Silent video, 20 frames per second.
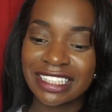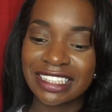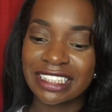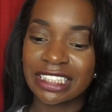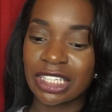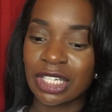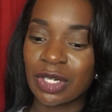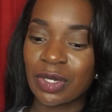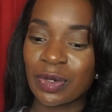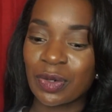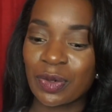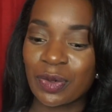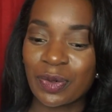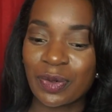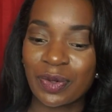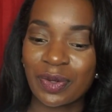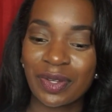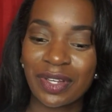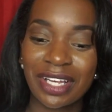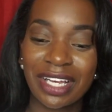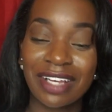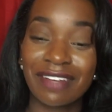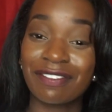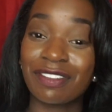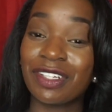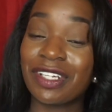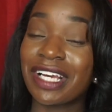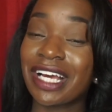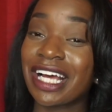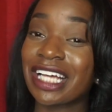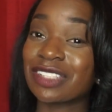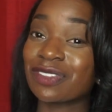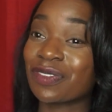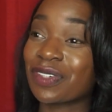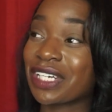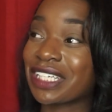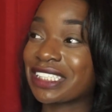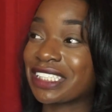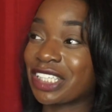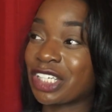So if you guys
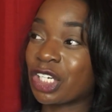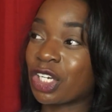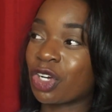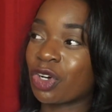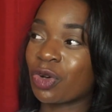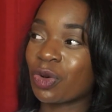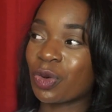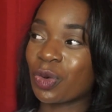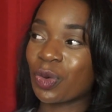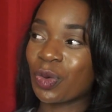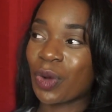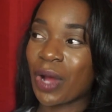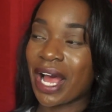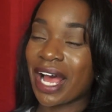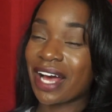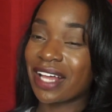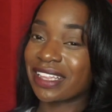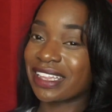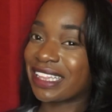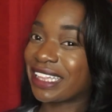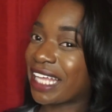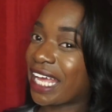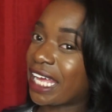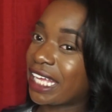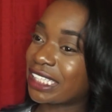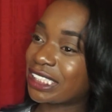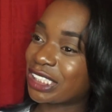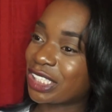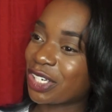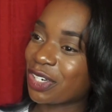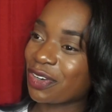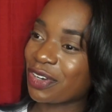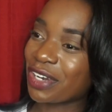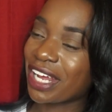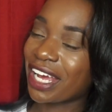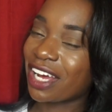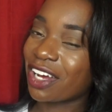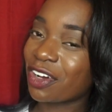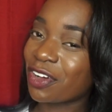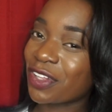wanted to know how that turned
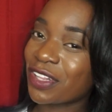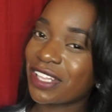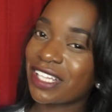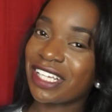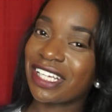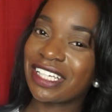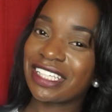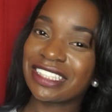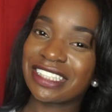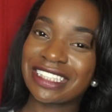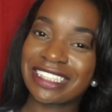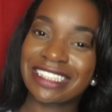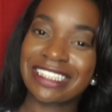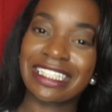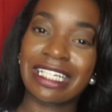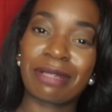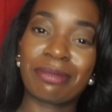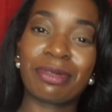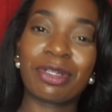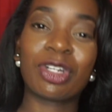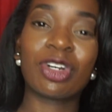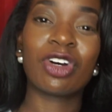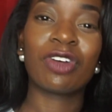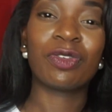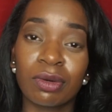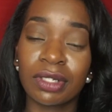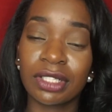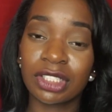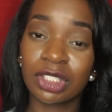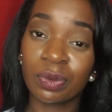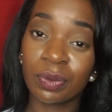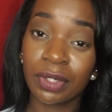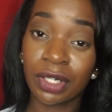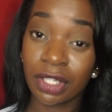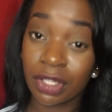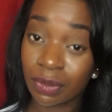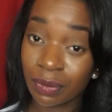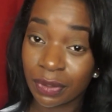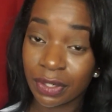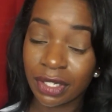out, then just let me know. I'm only
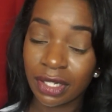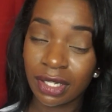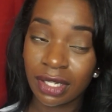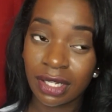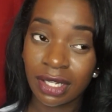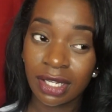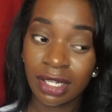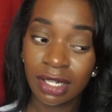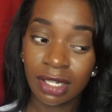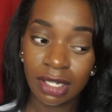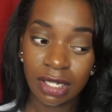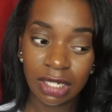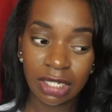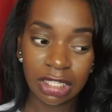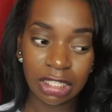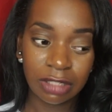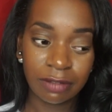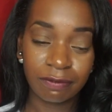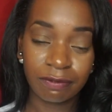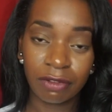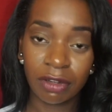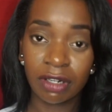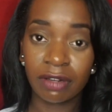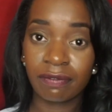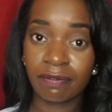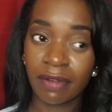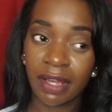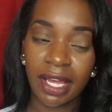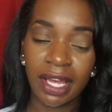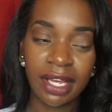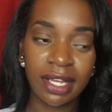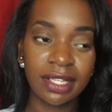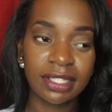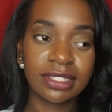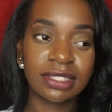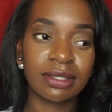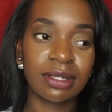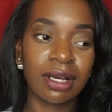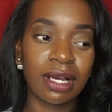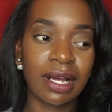23. Fun
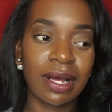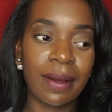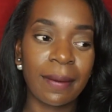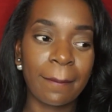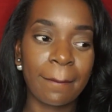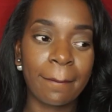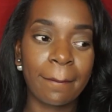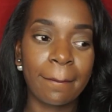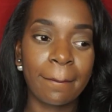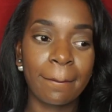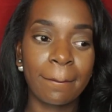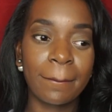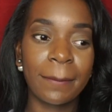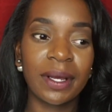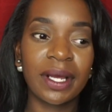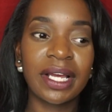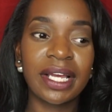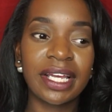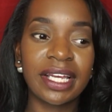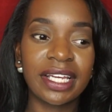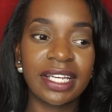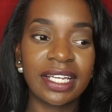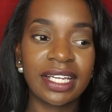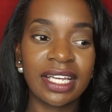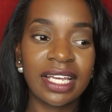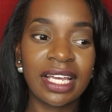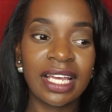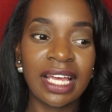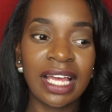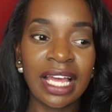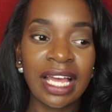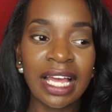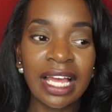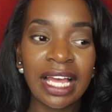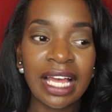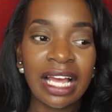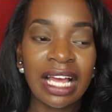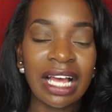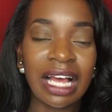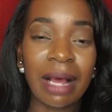fact. But
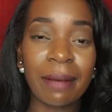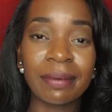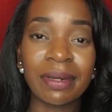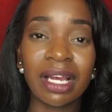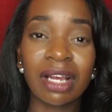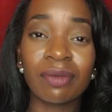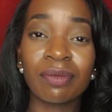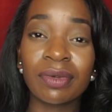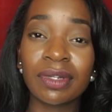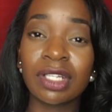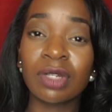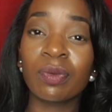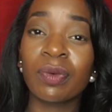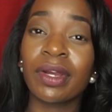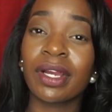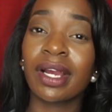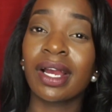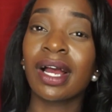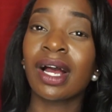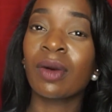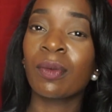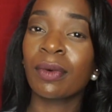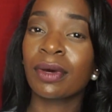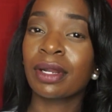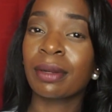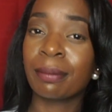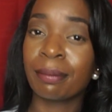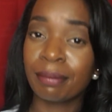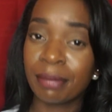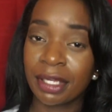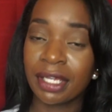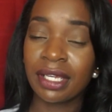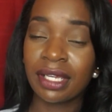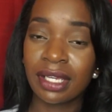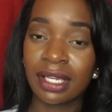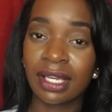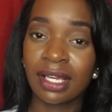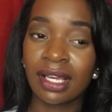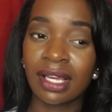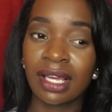I'm not really where I want to
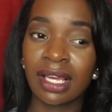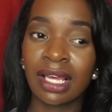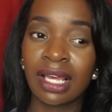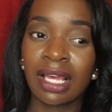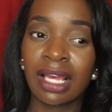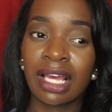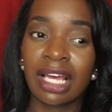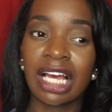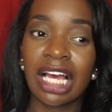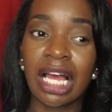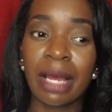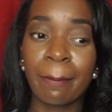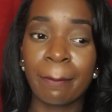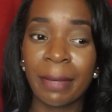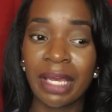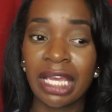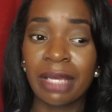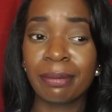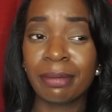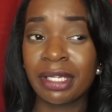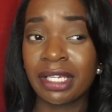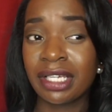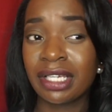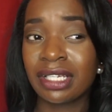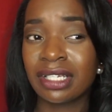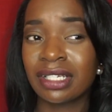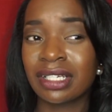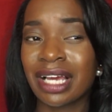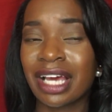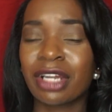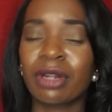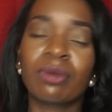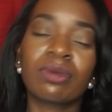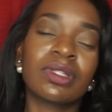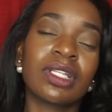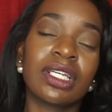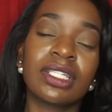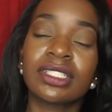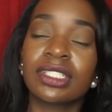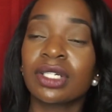be. I don't
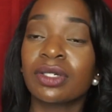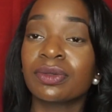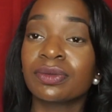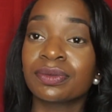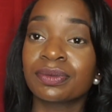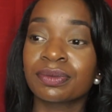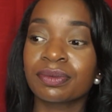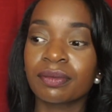think so.